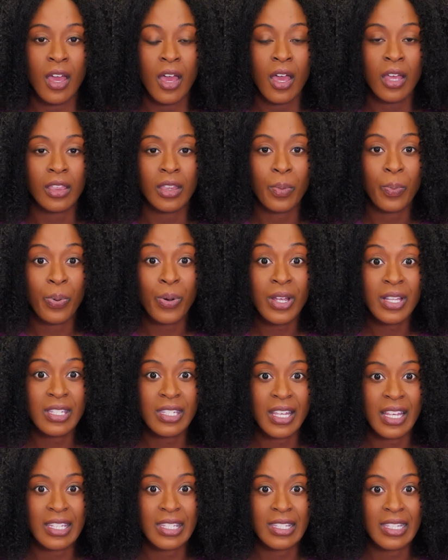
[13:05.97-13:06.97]
The
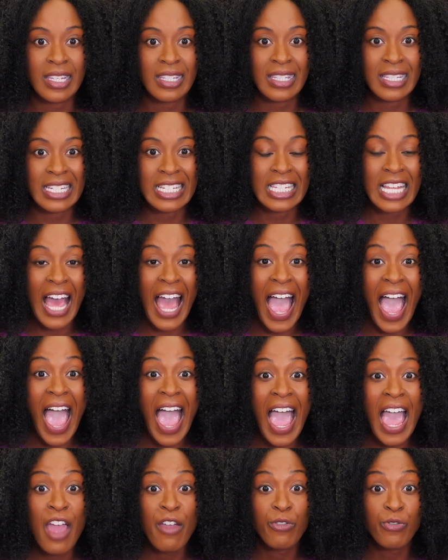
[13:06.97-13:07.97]
princess listened
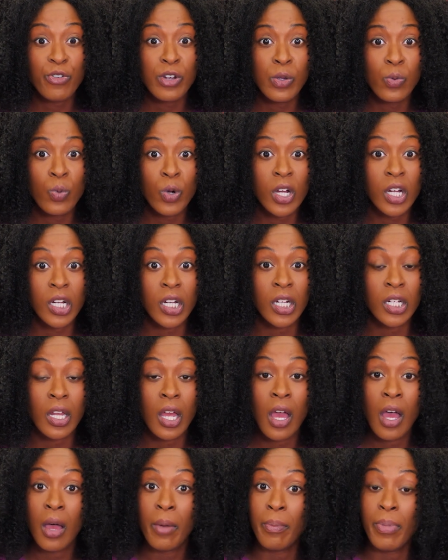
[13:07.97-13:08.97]
to every
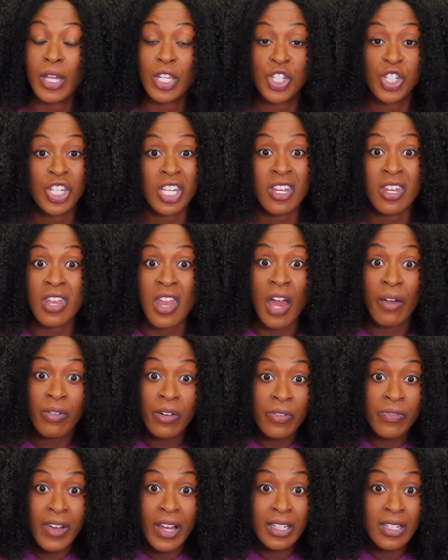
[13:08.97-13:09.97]
word, but she
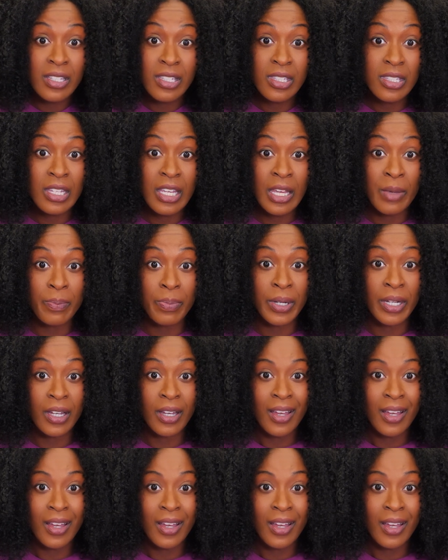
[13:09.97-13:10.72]
never fell asleep.